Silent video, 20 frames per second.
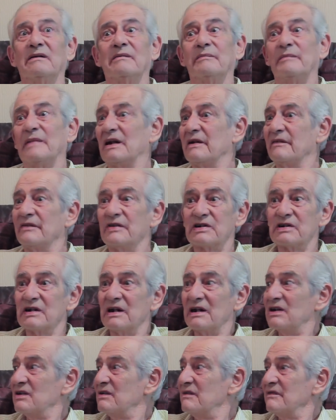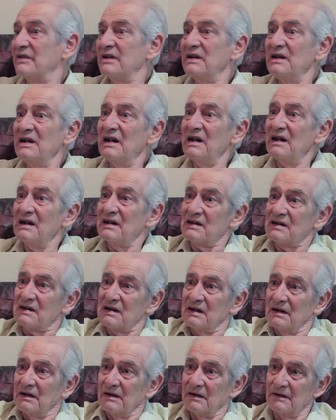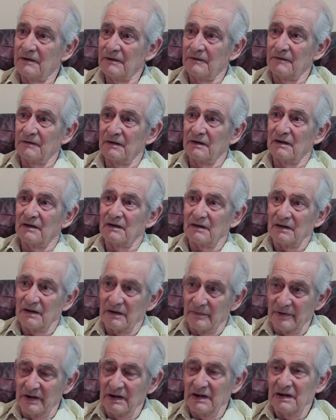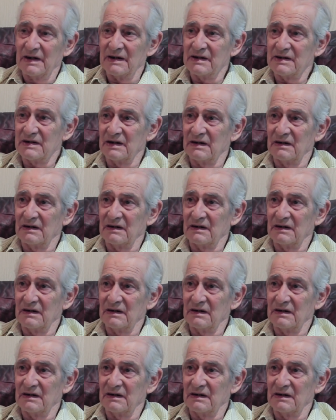manifestation for years. They've been tested.